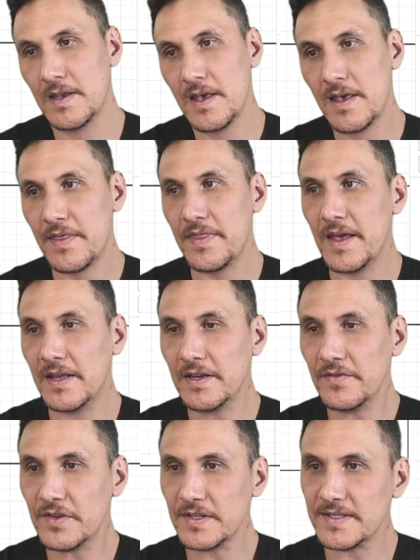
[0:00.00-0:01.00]
Now that
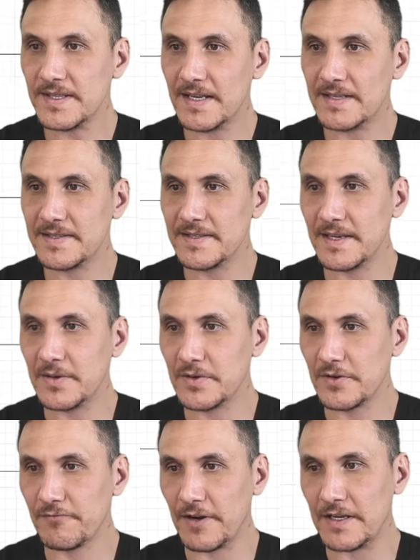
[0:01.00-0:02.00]
I've got the status is equal
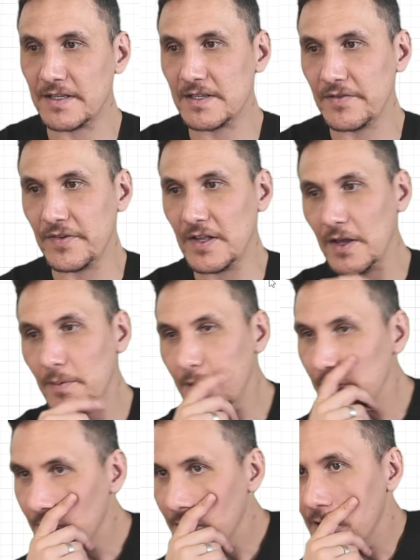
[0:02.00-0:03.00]
to ready to develop,
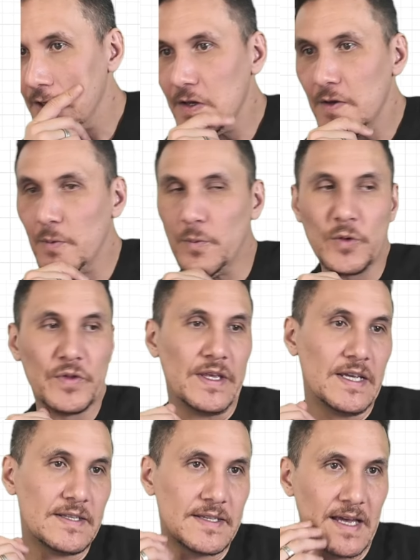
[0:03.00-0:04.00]
we'll
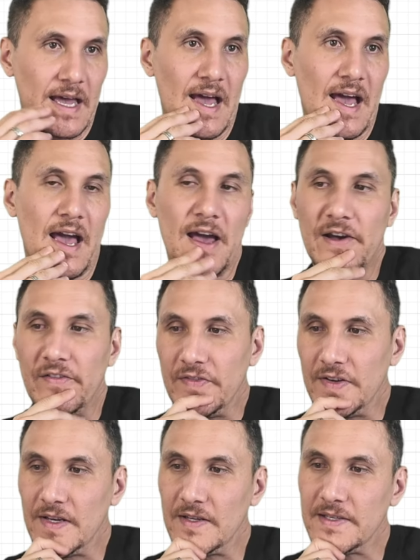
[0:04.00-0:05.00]
need to have
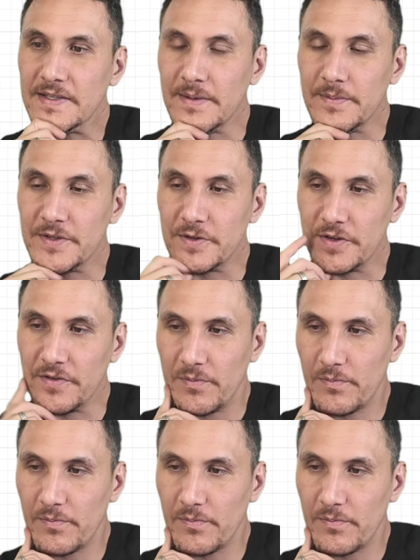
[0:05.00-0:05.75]
some sort of